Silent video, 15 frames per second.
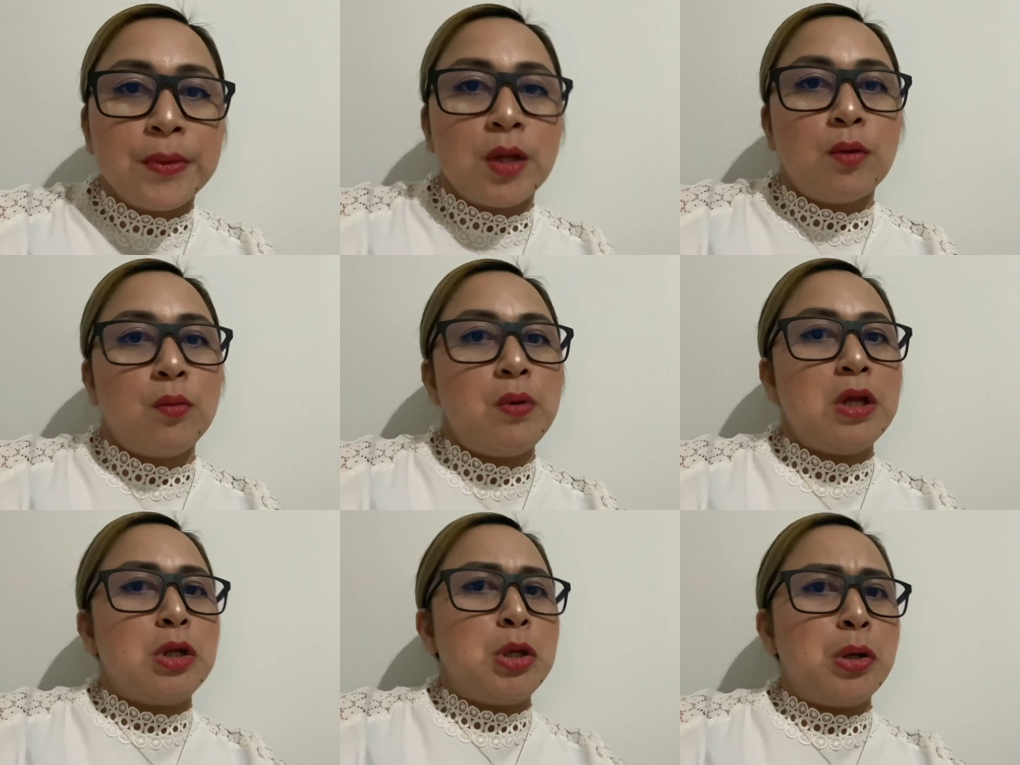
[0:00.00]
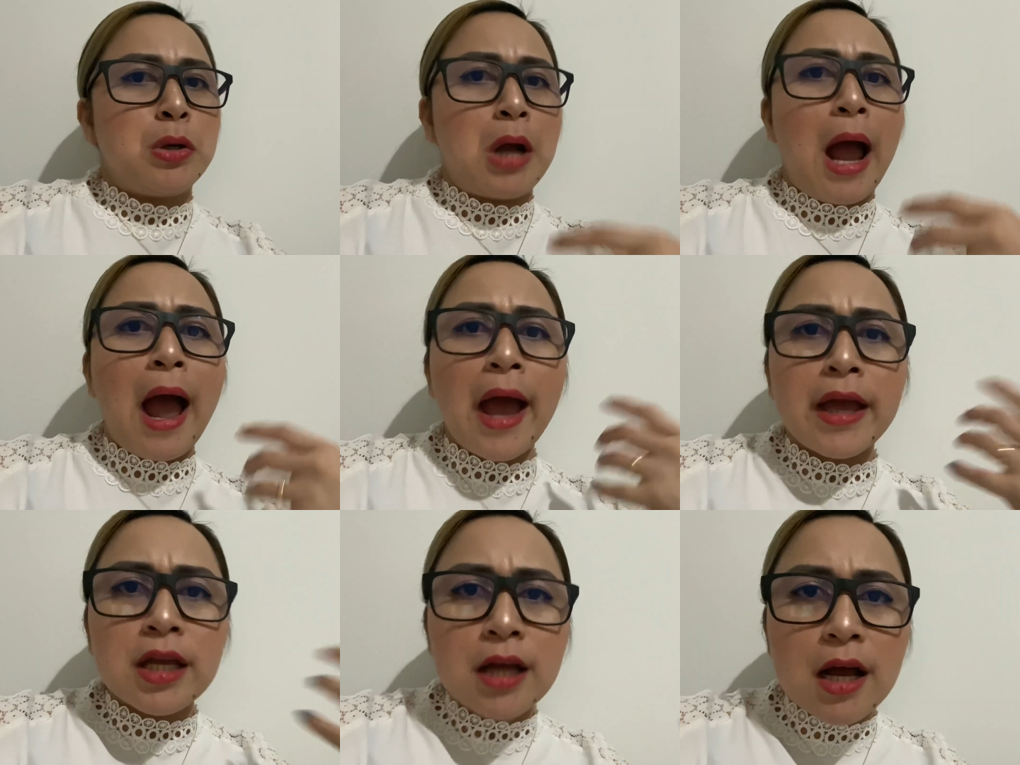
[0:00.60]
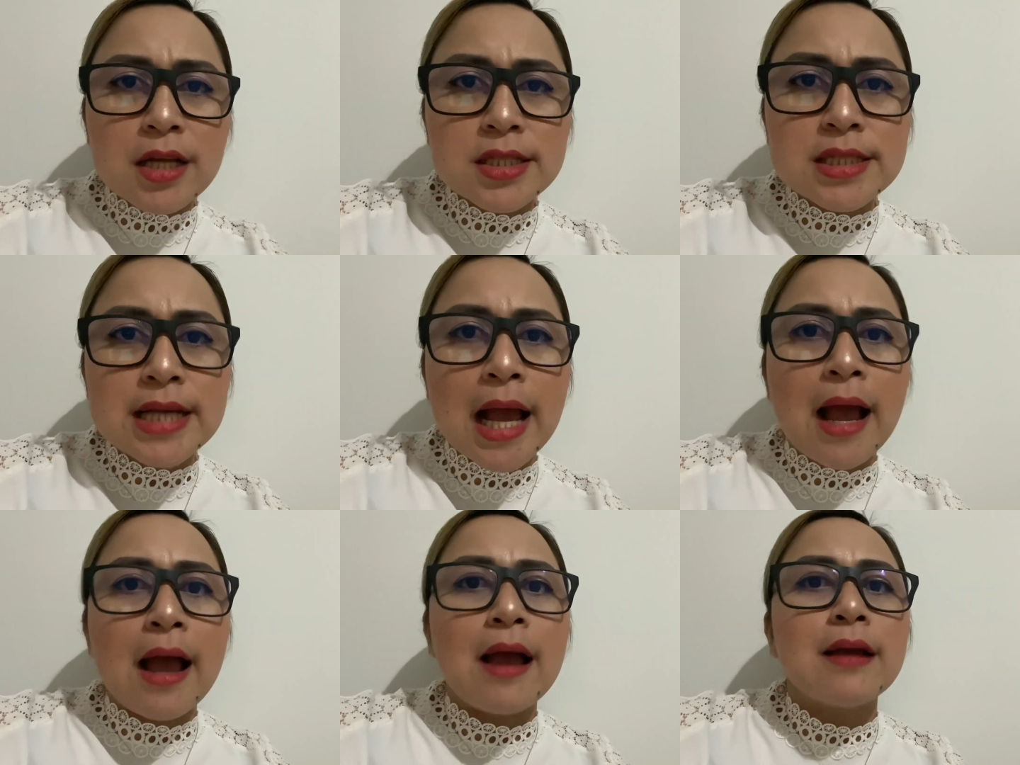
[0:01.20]
with your eye
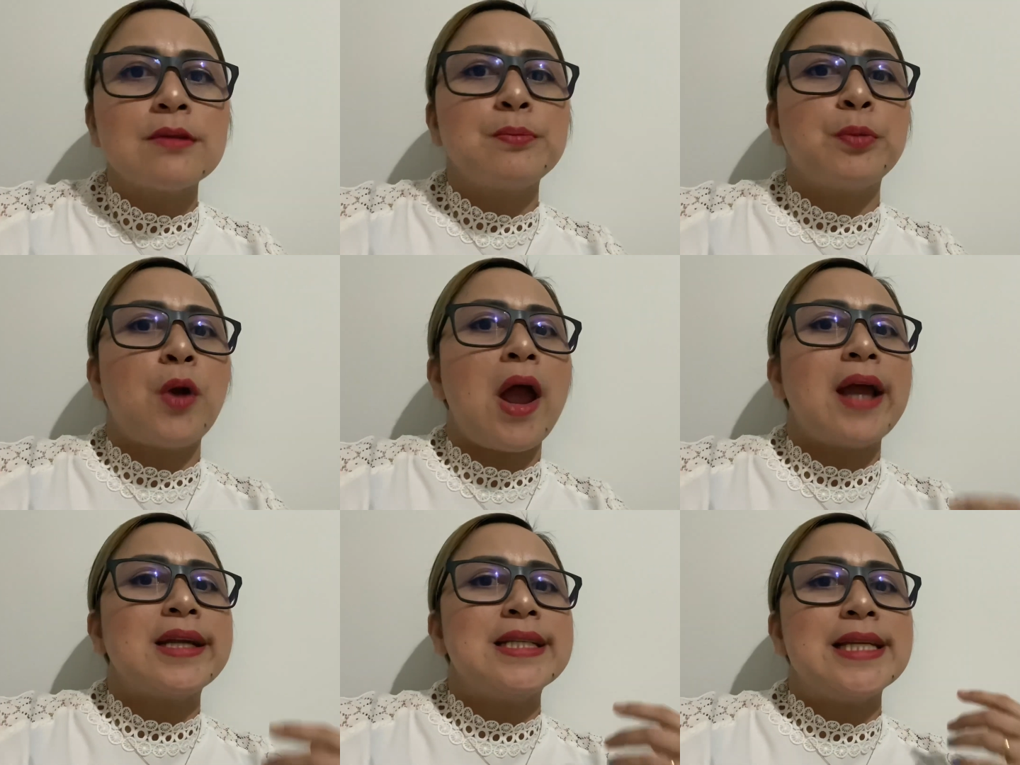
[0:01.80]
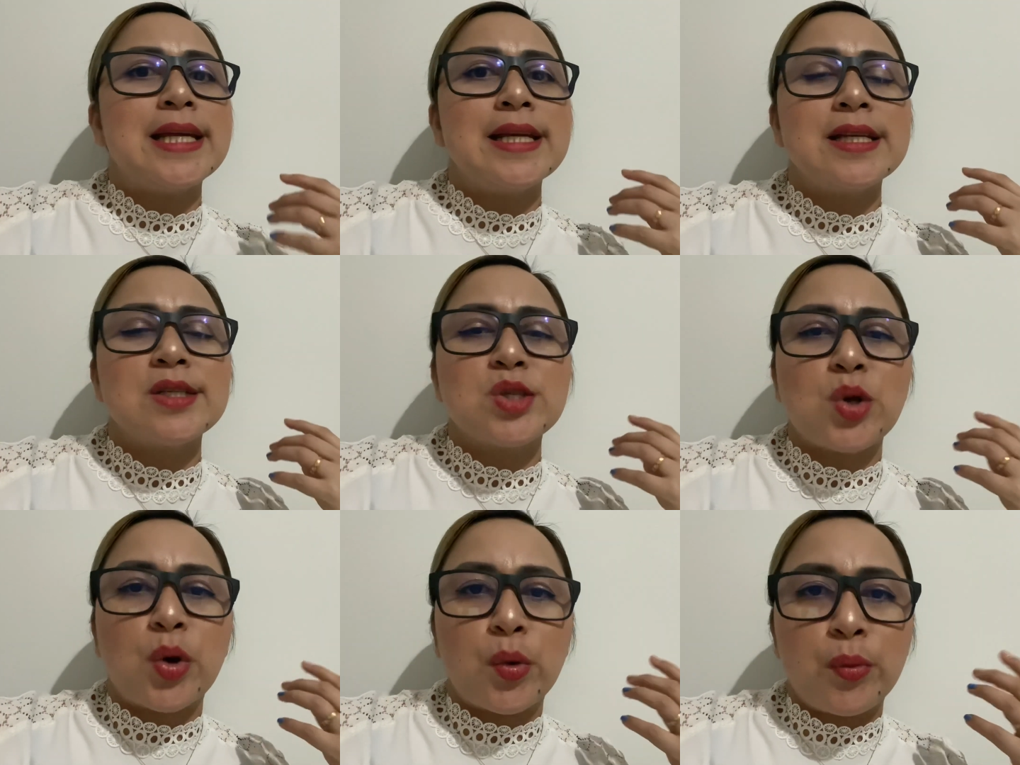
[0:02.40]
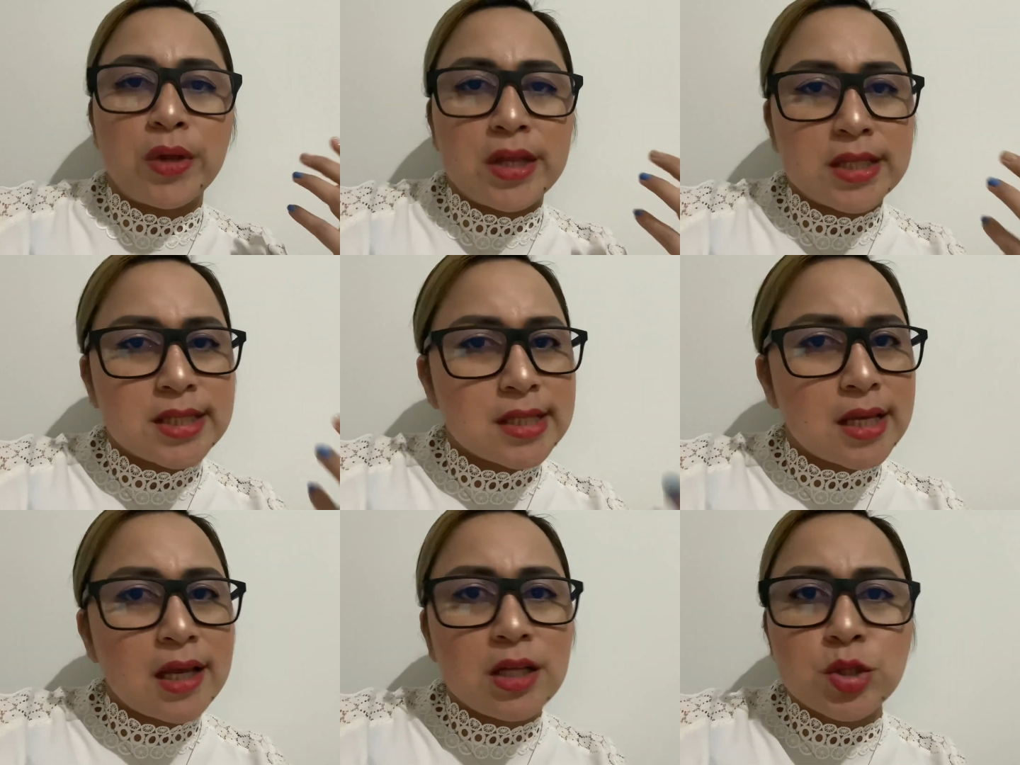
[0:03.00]
contact practice or with the
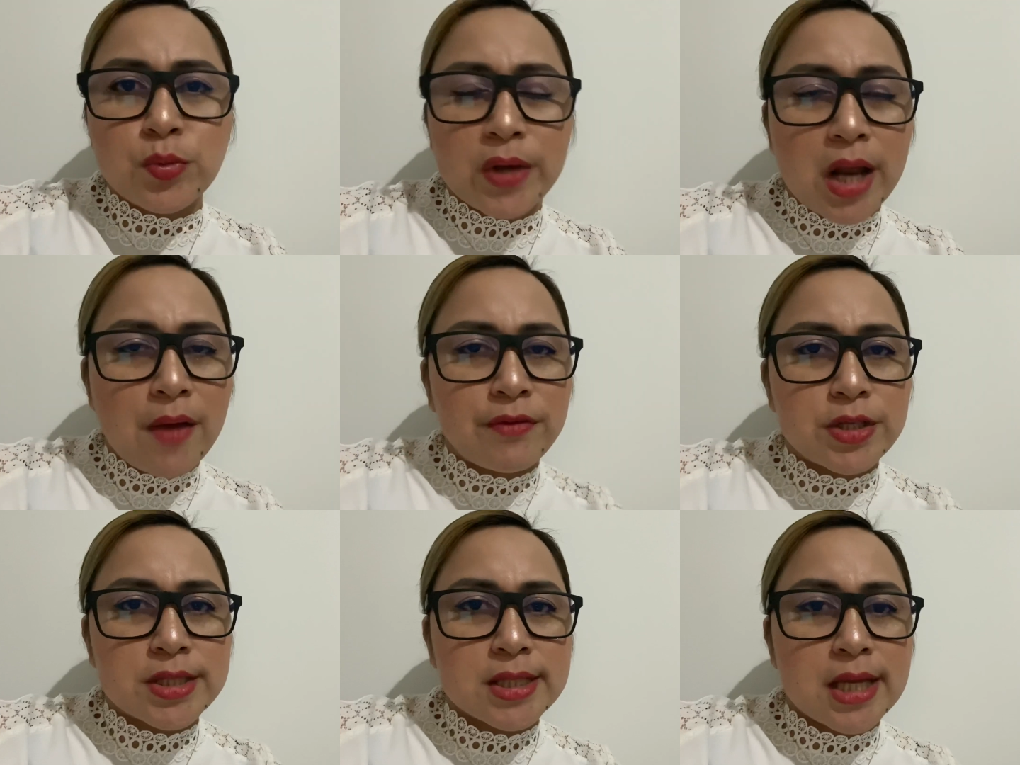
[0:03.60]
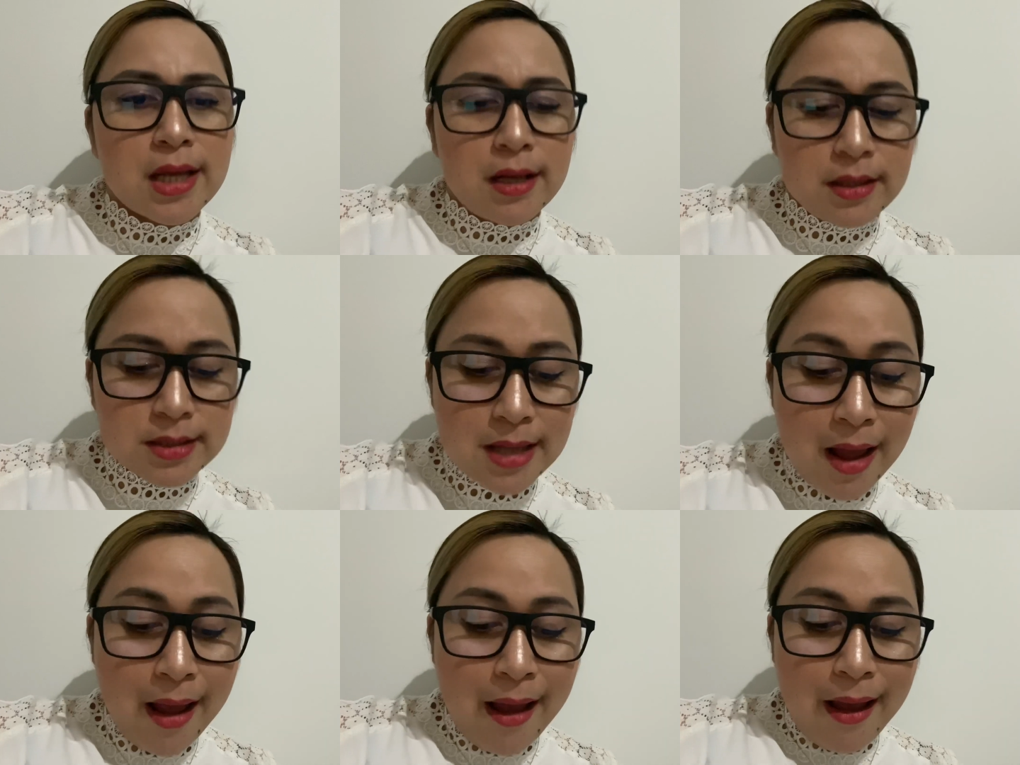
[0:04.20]
skills, whatever skills.